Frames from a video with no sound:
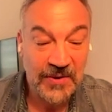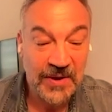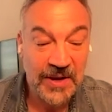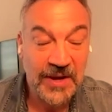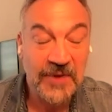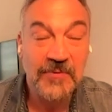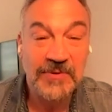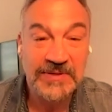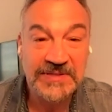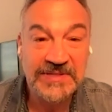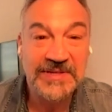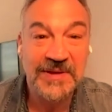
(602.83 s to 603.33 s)

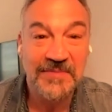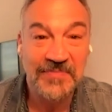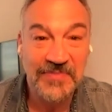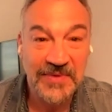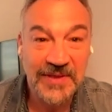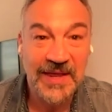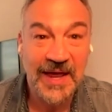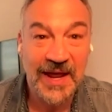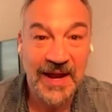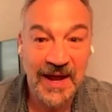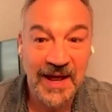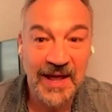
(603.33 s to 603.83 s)
it was
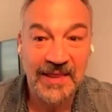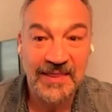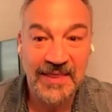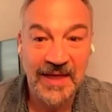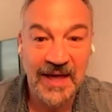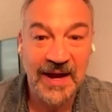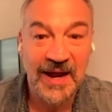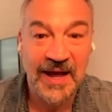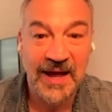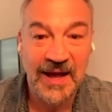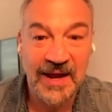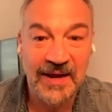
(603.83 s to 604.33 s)
something that
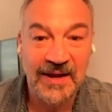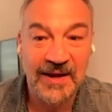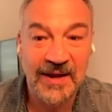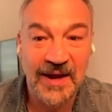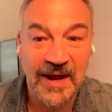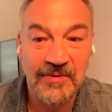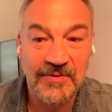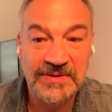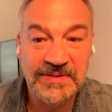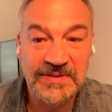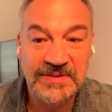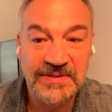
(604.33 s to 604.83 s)
I
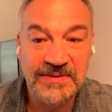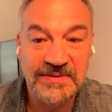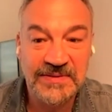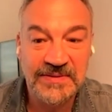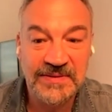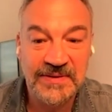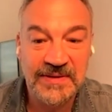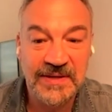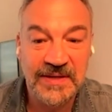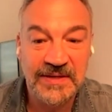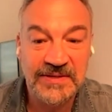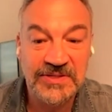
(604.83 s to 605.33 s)

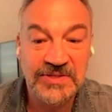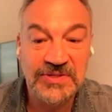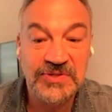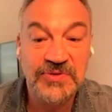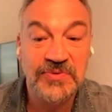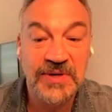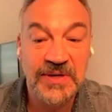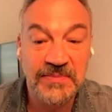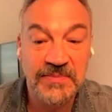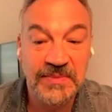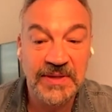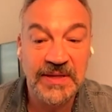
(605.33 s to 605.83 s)
was
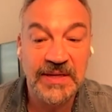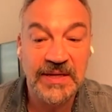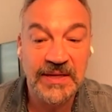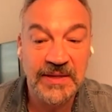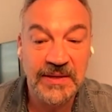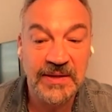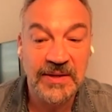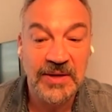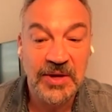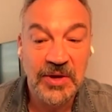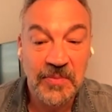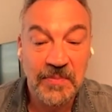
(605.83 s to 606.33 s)

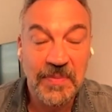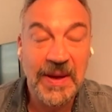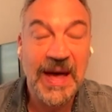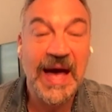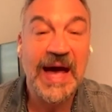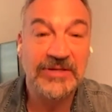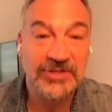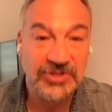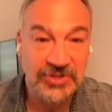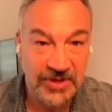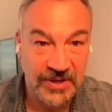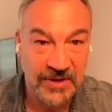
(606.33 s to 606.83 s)
extremely
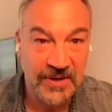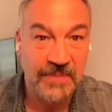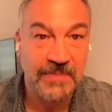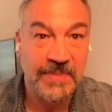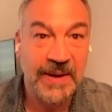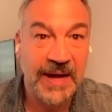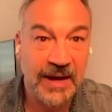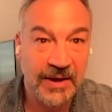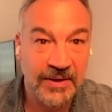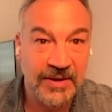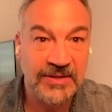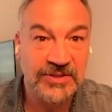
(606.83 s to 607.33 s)
passionate
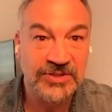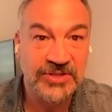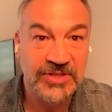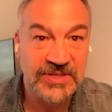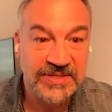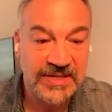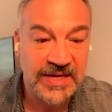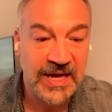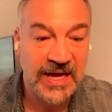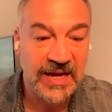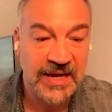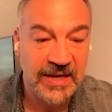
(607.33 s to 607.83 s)
about, and
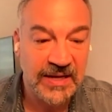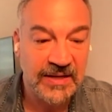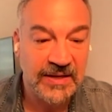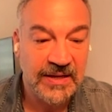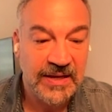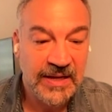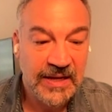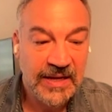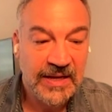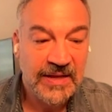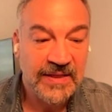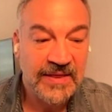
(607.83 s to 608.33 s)
just
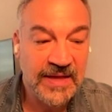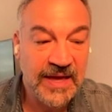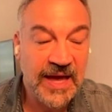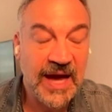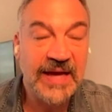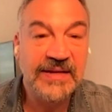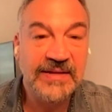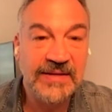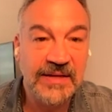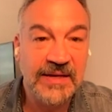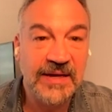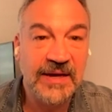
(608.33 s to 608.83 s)
getting the
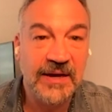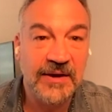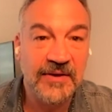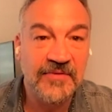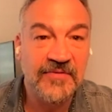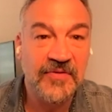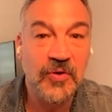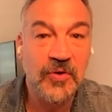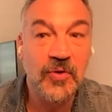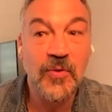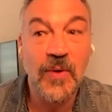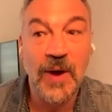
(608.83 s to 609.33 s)
idea
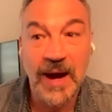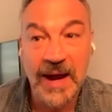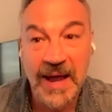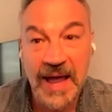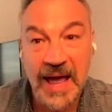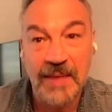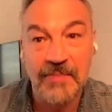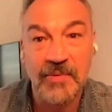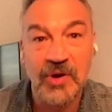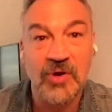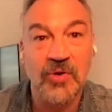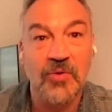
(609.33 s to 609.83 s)
of who I
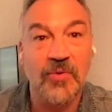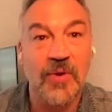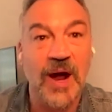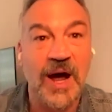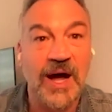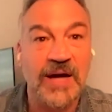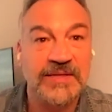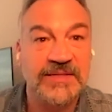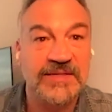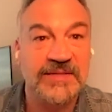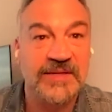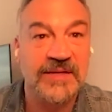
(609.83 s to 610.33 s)
am
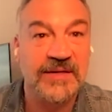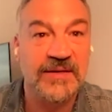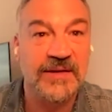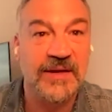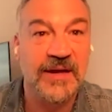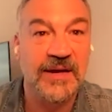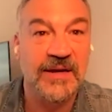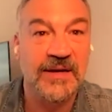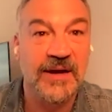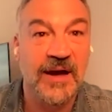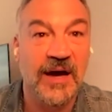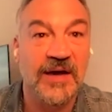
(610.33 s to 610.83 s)
across and
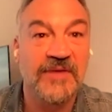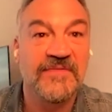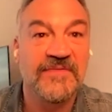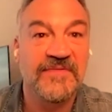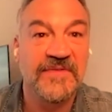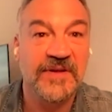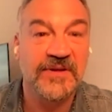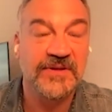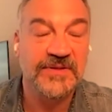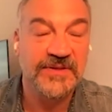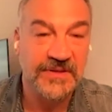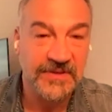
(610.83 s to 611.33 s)

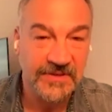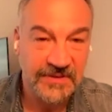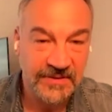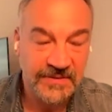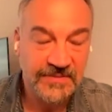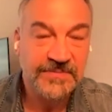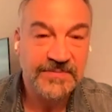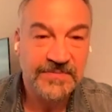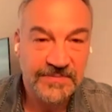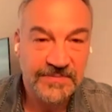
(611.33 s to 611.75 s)
unfiltered.